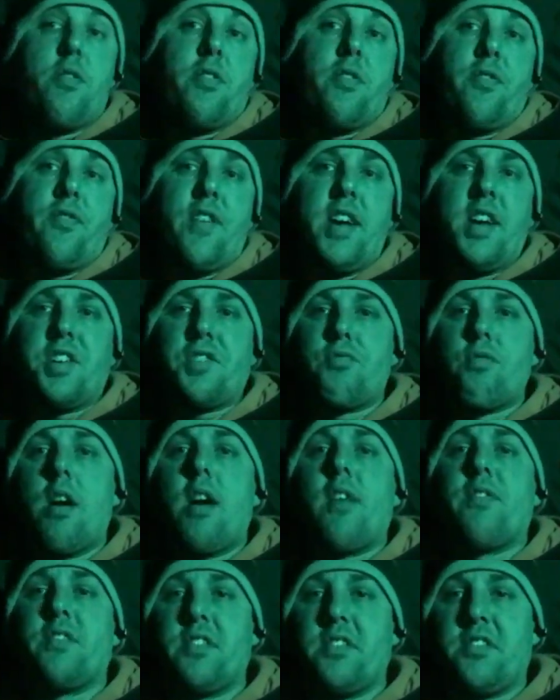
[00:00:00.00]
the fish
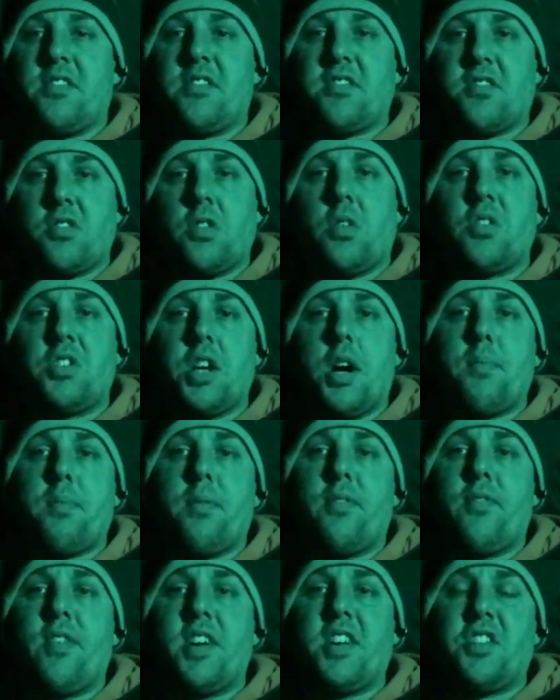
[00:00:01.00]
rather than stodge up a
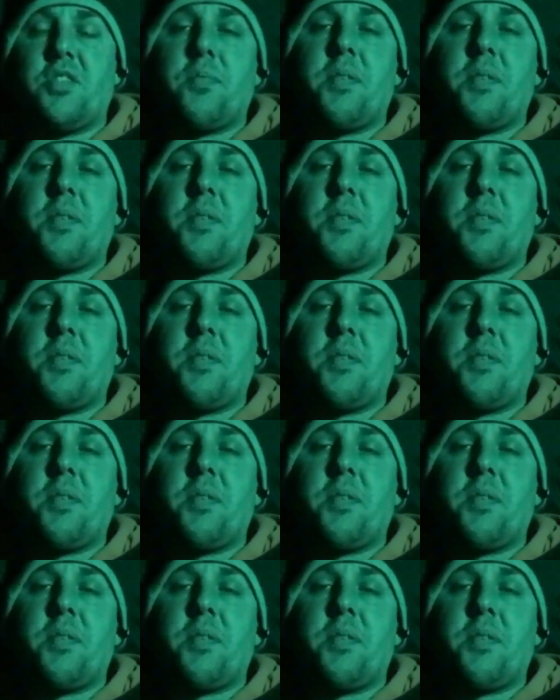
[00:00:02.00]
fish,